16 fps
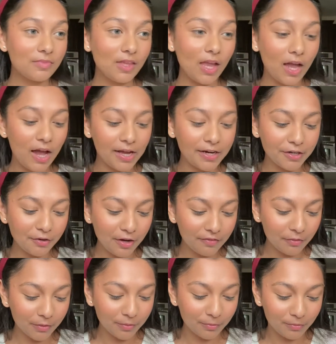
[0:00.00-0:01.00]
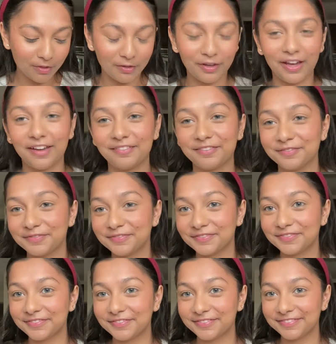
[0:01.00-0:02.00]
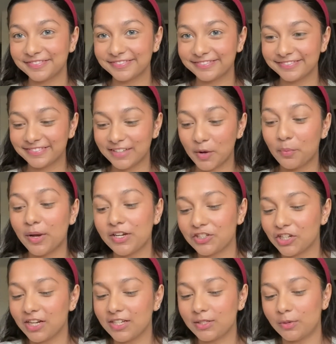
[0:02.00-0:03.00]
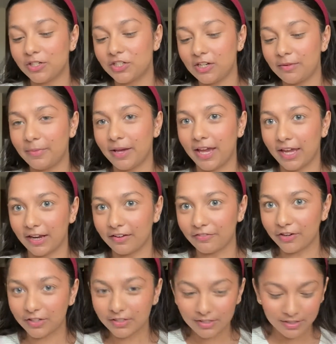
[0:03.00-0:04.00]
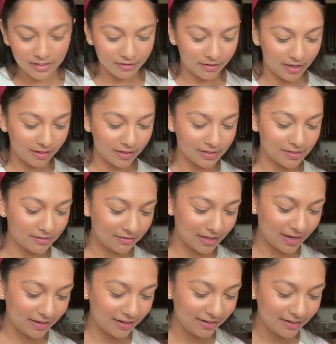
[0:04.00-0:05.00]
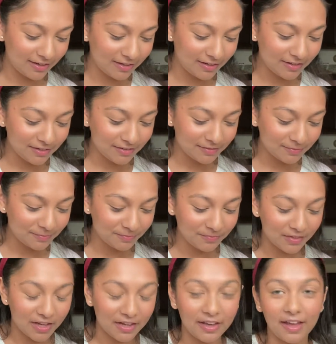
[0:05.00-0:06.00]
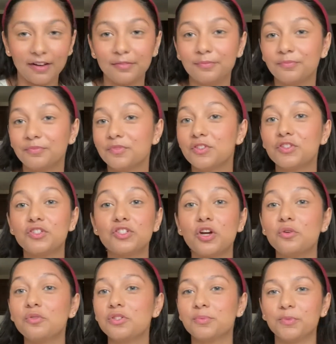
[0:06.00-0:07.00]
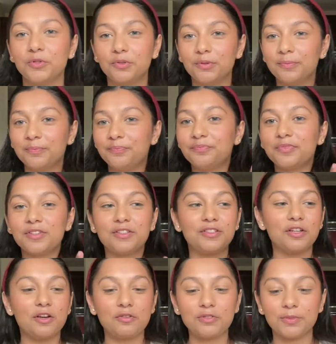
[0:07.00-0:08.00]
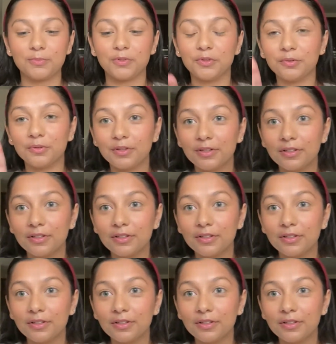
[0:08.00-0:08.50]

I know everyone, okay. Wait, should I swatch it on my hand first? Okay, let's do that. Again, so smooth, so smooth.